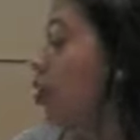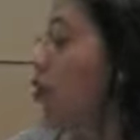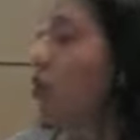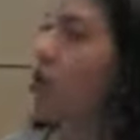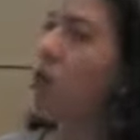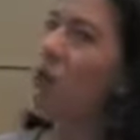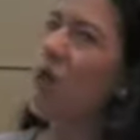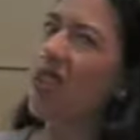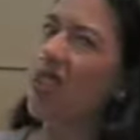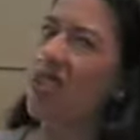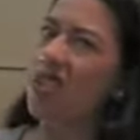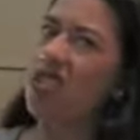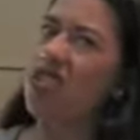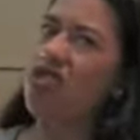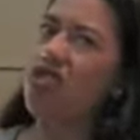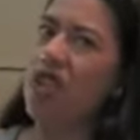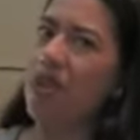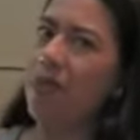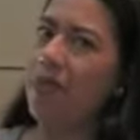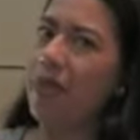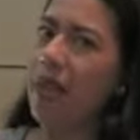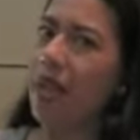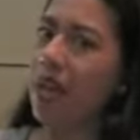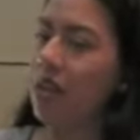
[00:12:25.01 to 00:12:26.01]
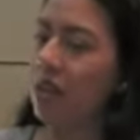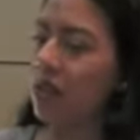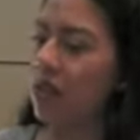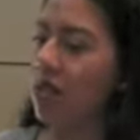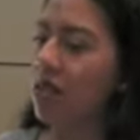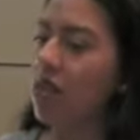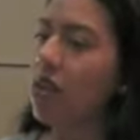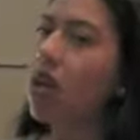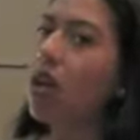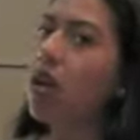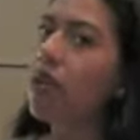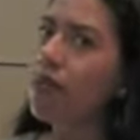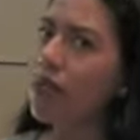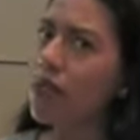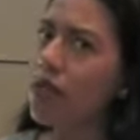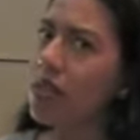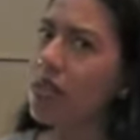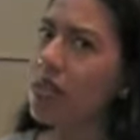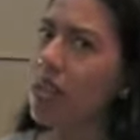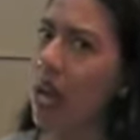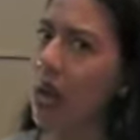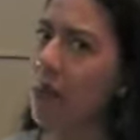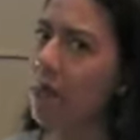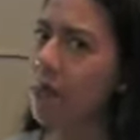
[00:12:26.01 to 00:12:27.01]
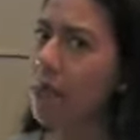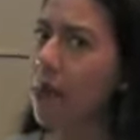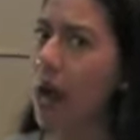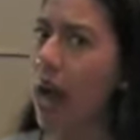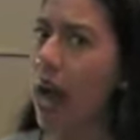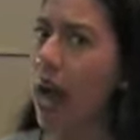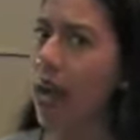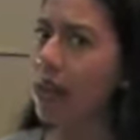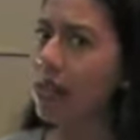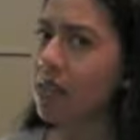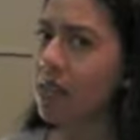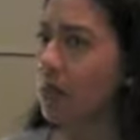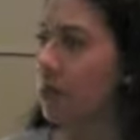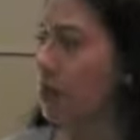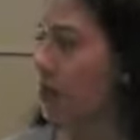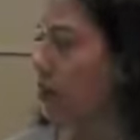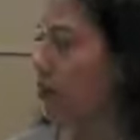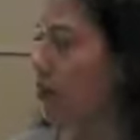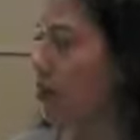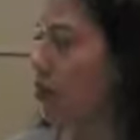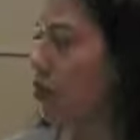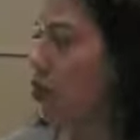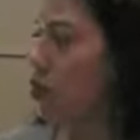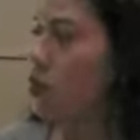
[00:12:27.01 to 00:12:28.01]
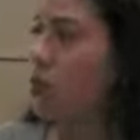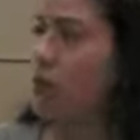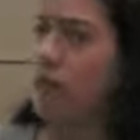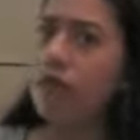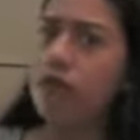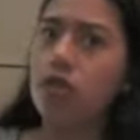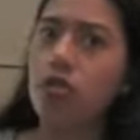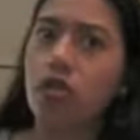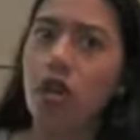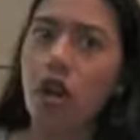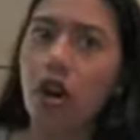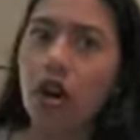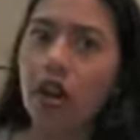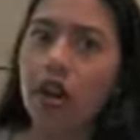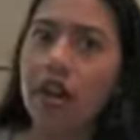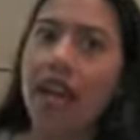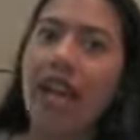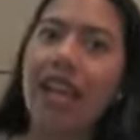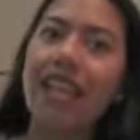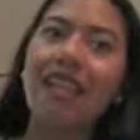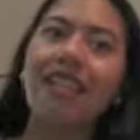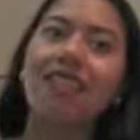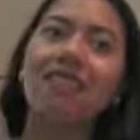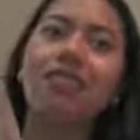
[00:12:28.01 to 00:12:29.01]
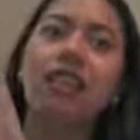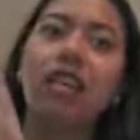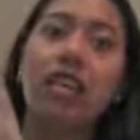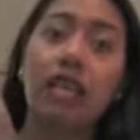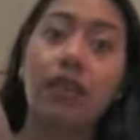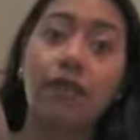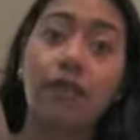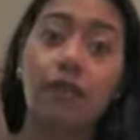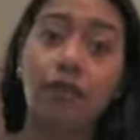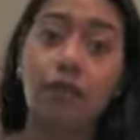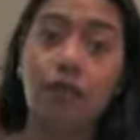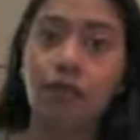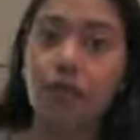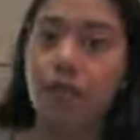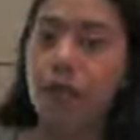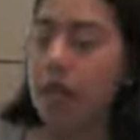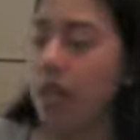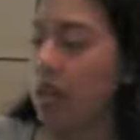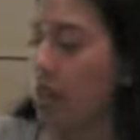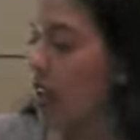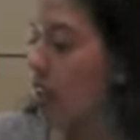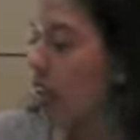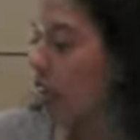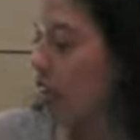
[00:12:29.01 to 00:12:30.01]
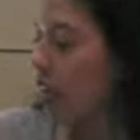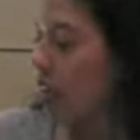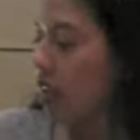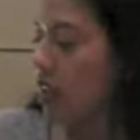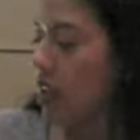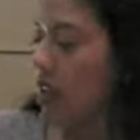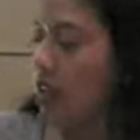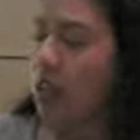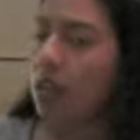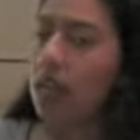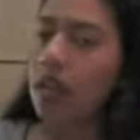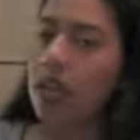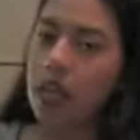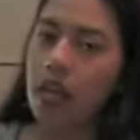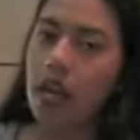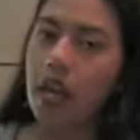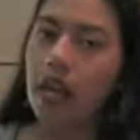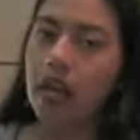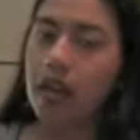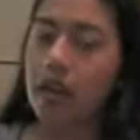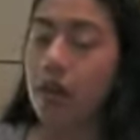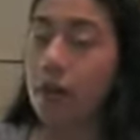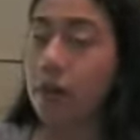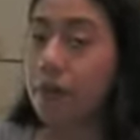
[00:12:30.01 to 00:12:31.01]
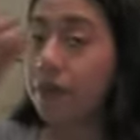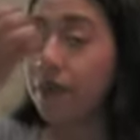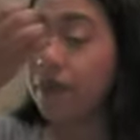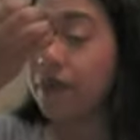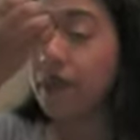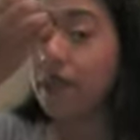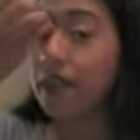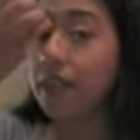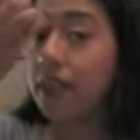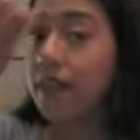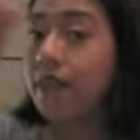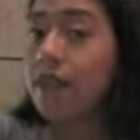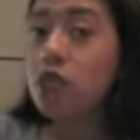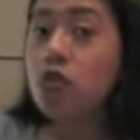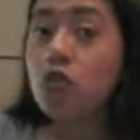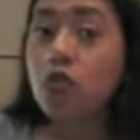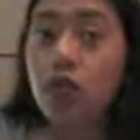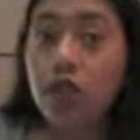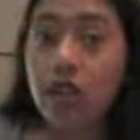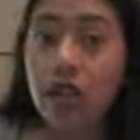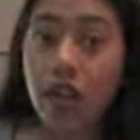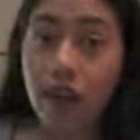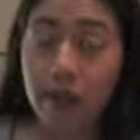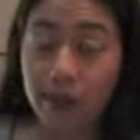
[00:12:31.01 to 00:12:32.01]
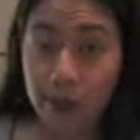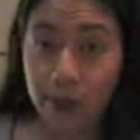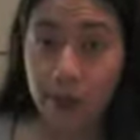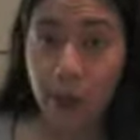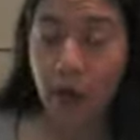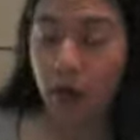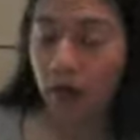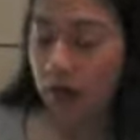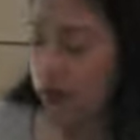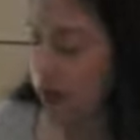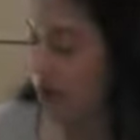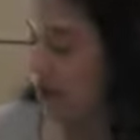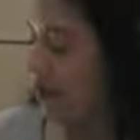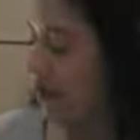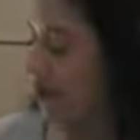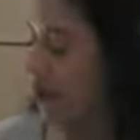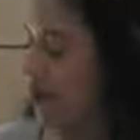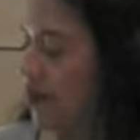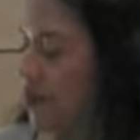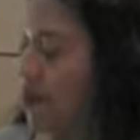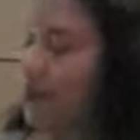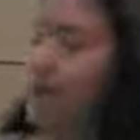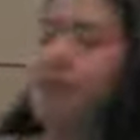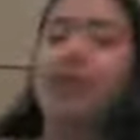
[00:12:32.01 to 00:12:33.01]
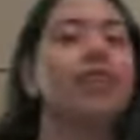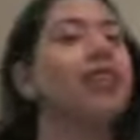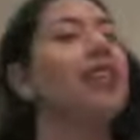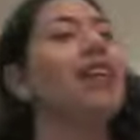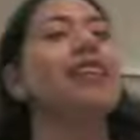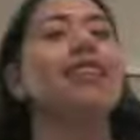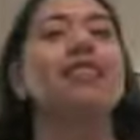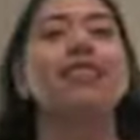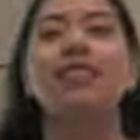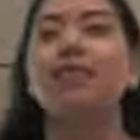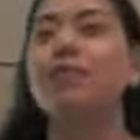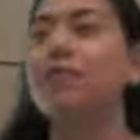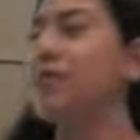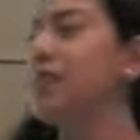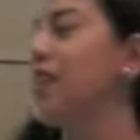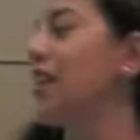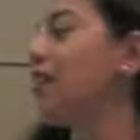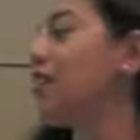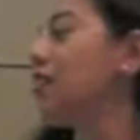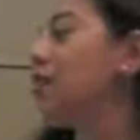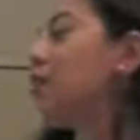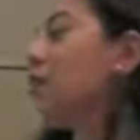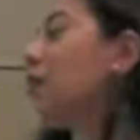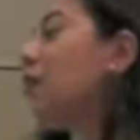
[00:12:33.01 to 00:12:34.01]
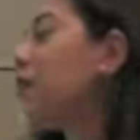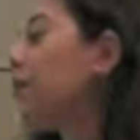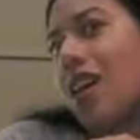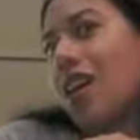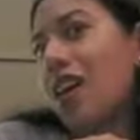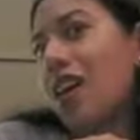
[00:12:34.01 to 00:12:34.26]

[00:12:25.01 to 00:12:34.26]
We wanted the champagne. You know, our first time buying something from Louis Vuitton, and it's not even for me. Yeah, I know. Even Jordan got spoiled. That's besides the point.